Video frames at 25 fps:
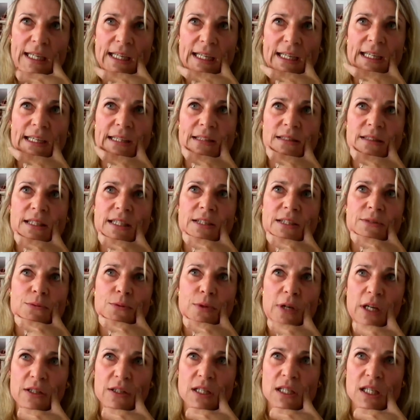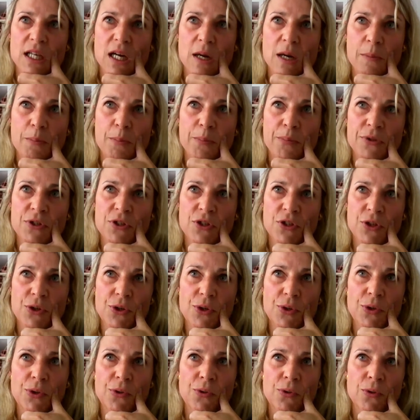it, it runs up
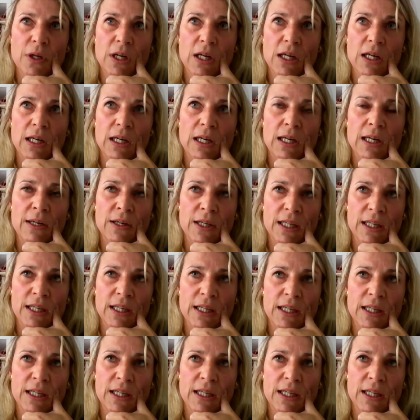to, uh,